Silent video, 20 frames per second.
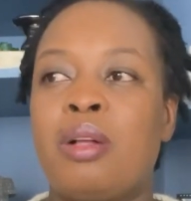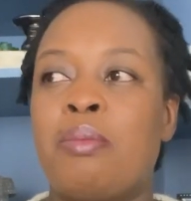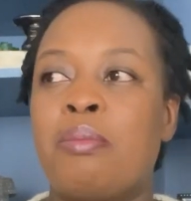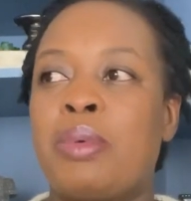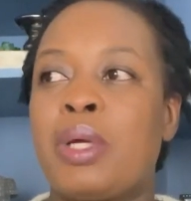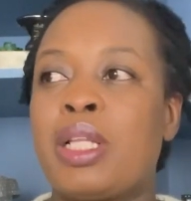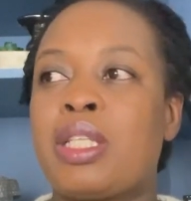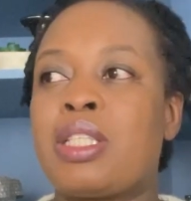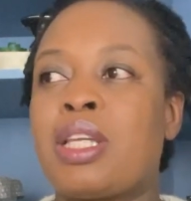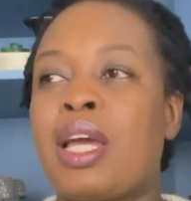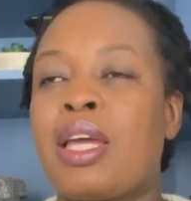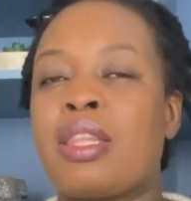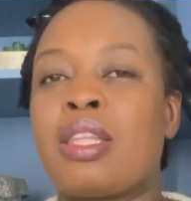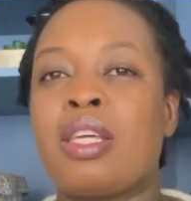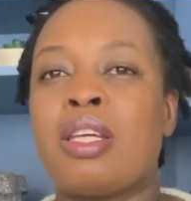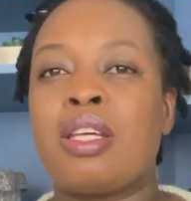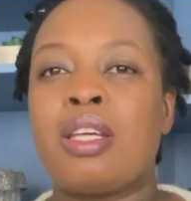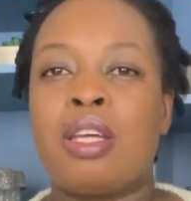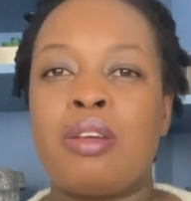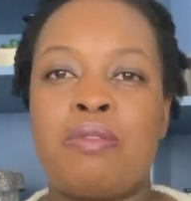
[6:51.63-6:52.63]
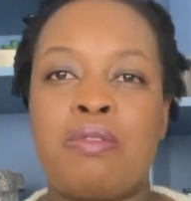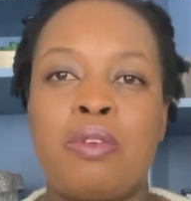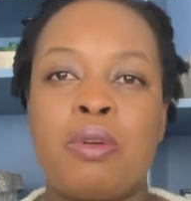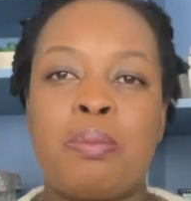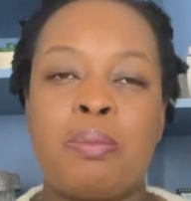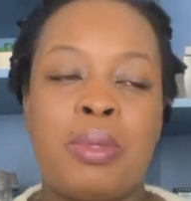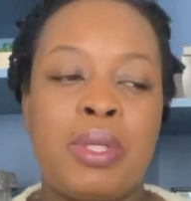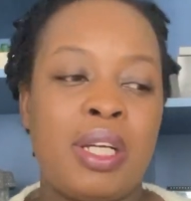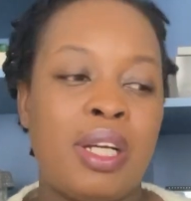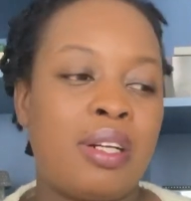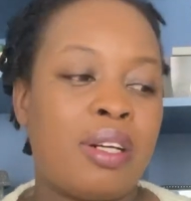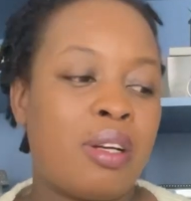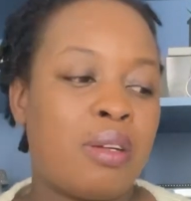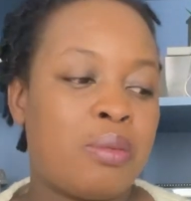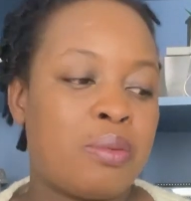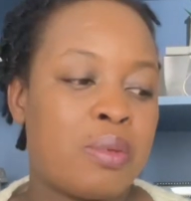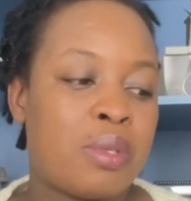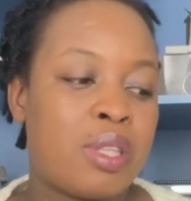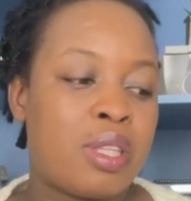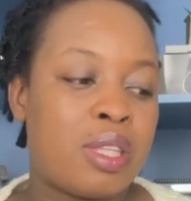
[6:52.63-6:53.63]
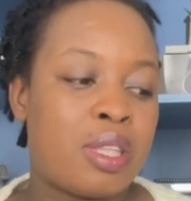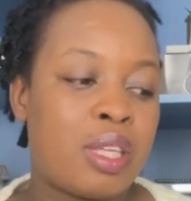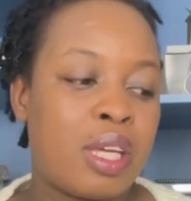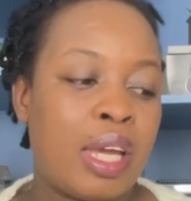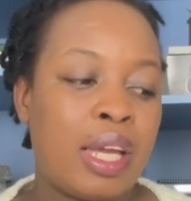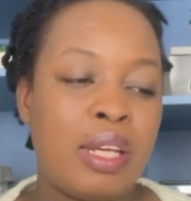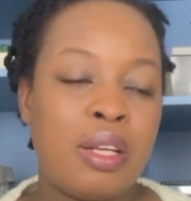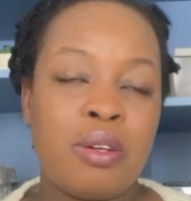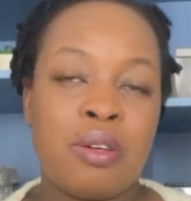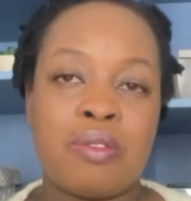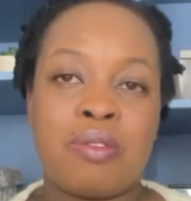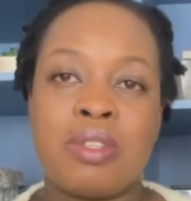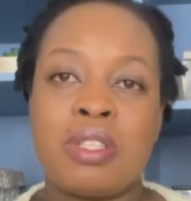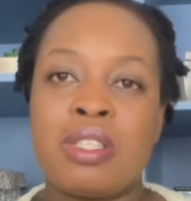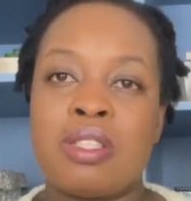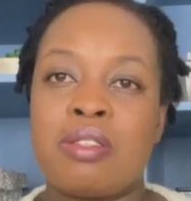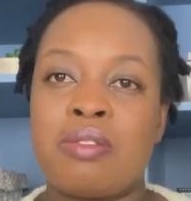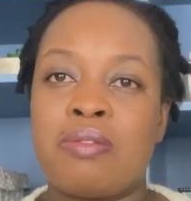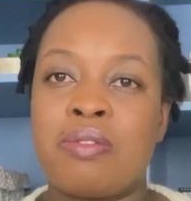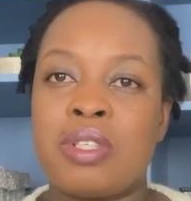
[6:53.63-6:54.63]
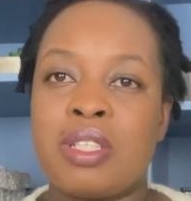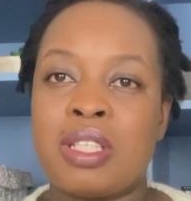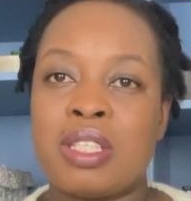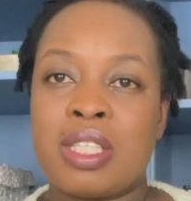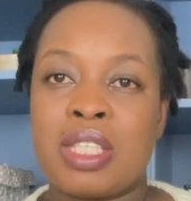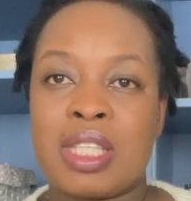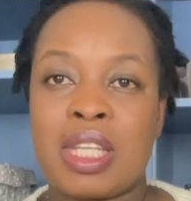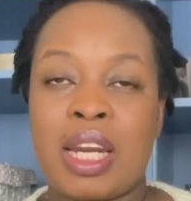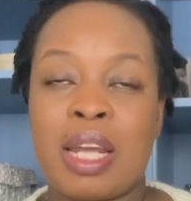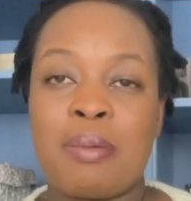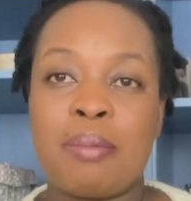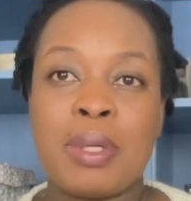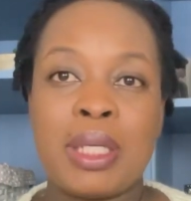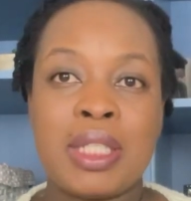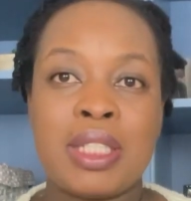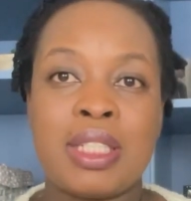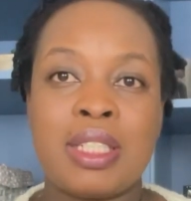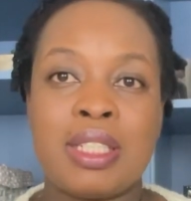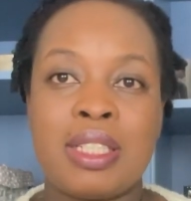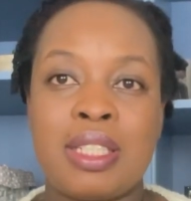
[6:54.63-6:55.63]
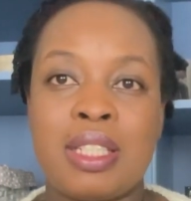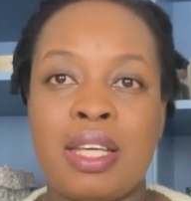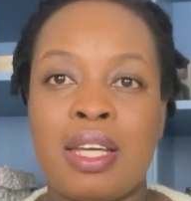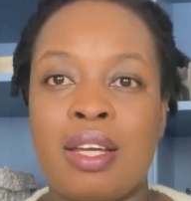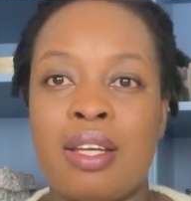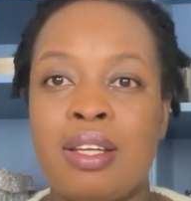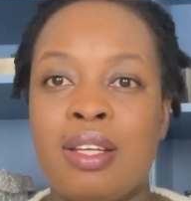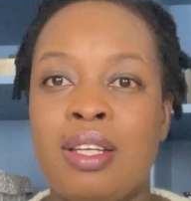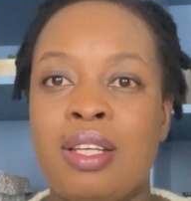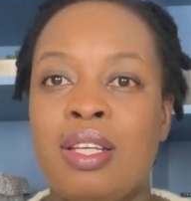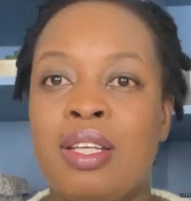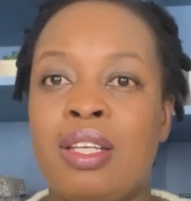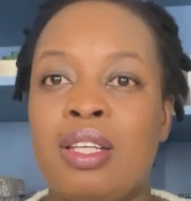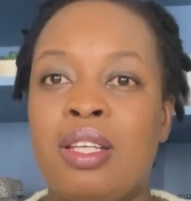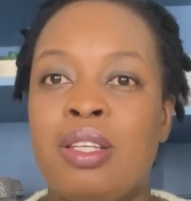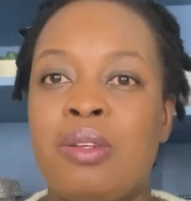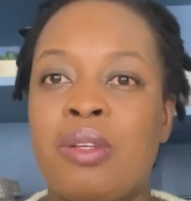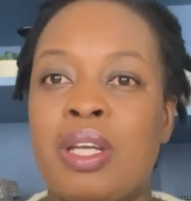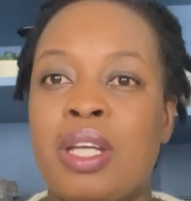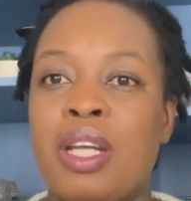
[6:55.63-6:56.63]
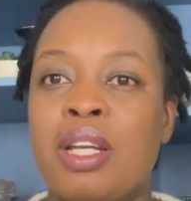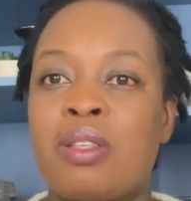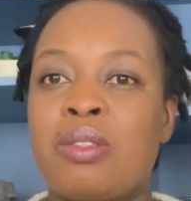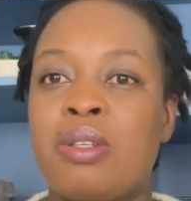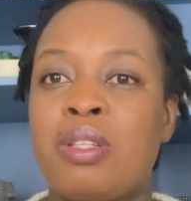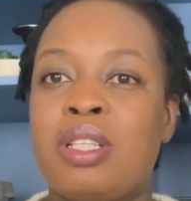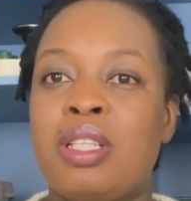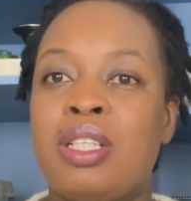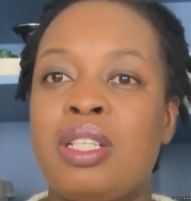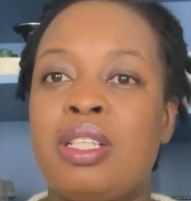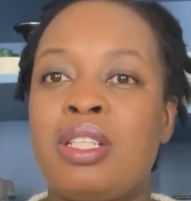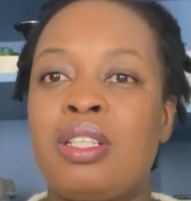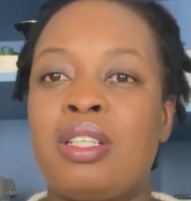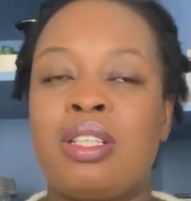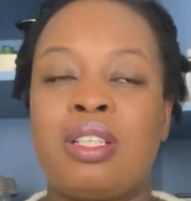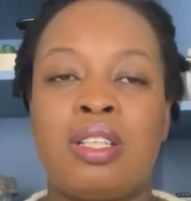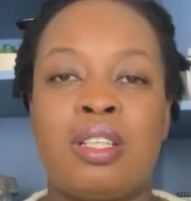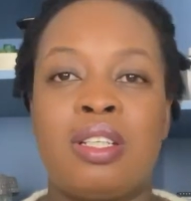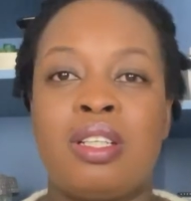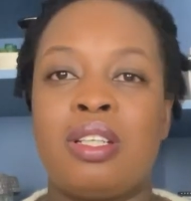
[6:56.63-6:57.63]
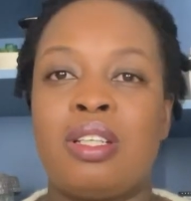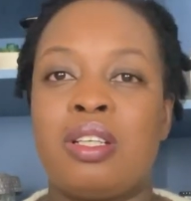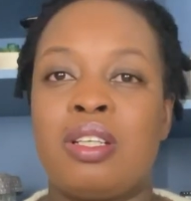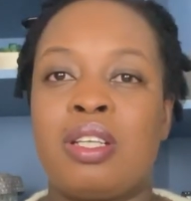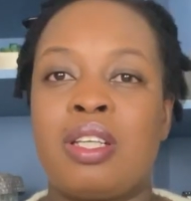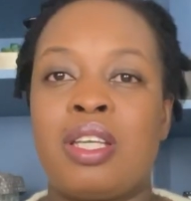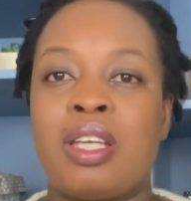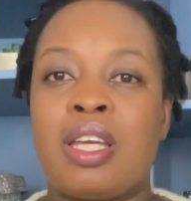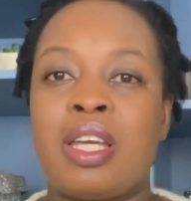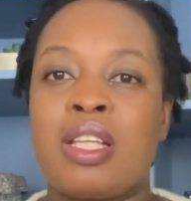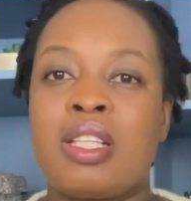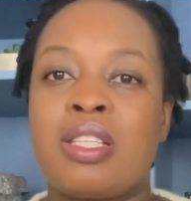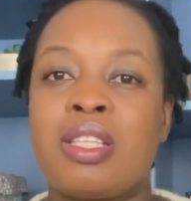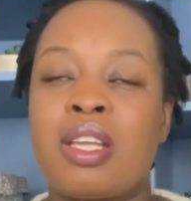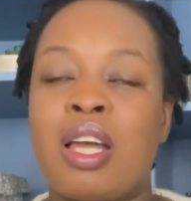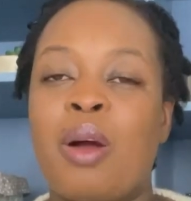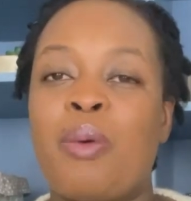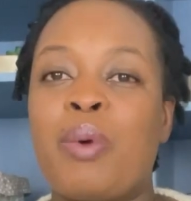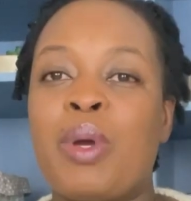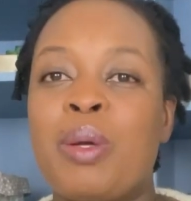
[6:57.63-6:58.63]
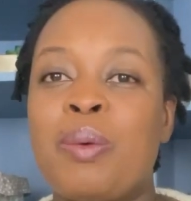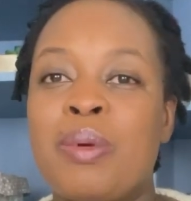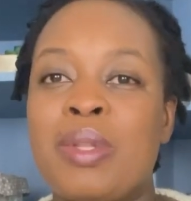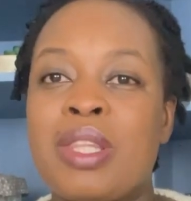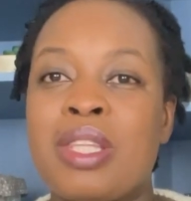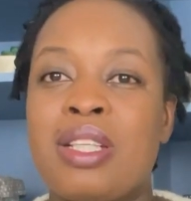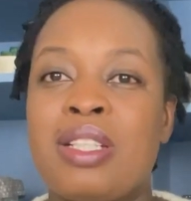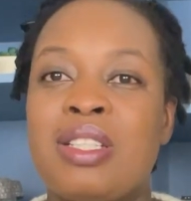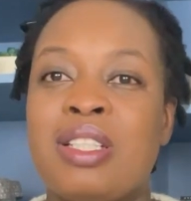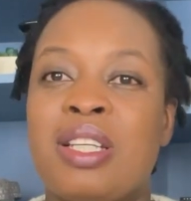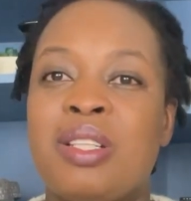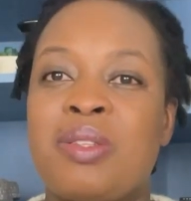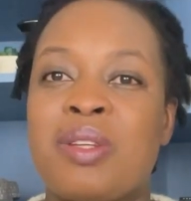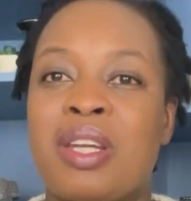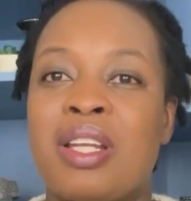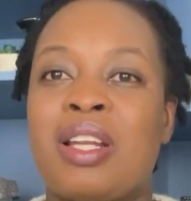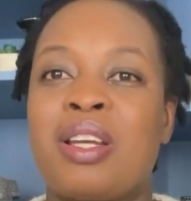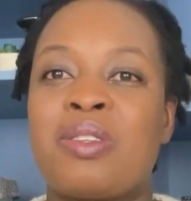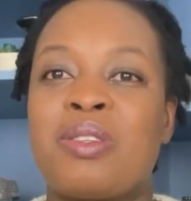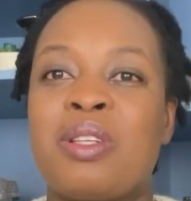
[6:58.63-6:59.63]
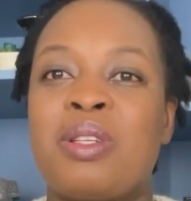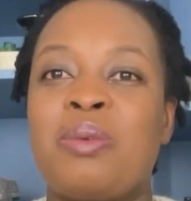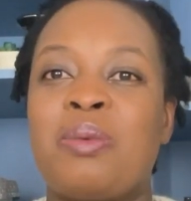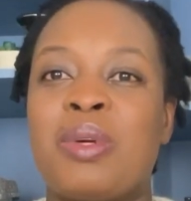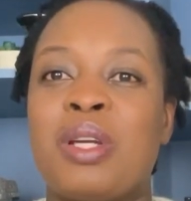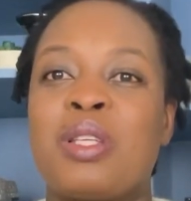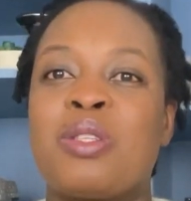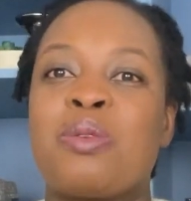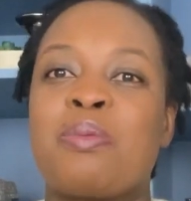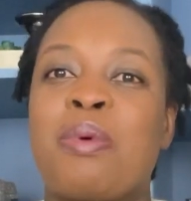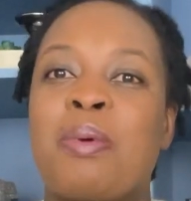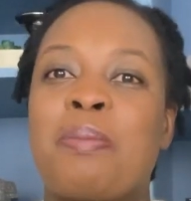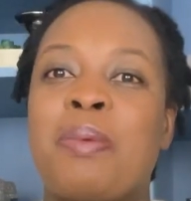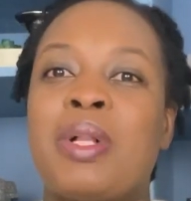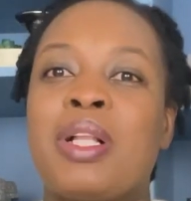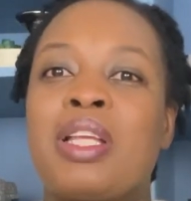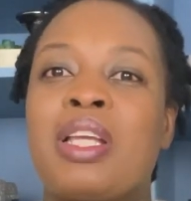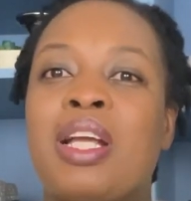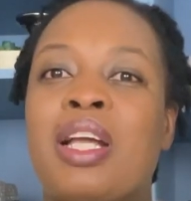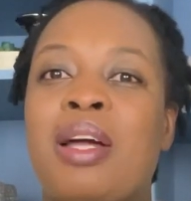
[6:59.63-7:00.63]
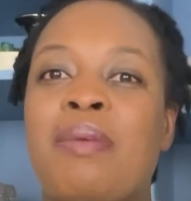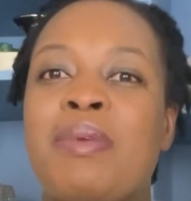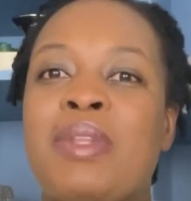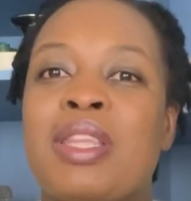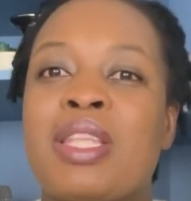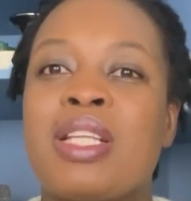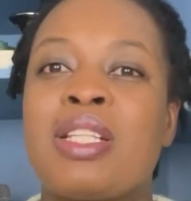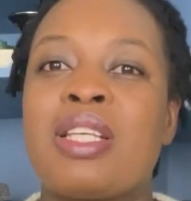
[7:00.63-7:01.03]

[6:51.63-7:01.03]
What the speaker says: But I think if you play around with any of these features that I mentioned here, you can actually get away with it, and you can actually wear a super bulky garment that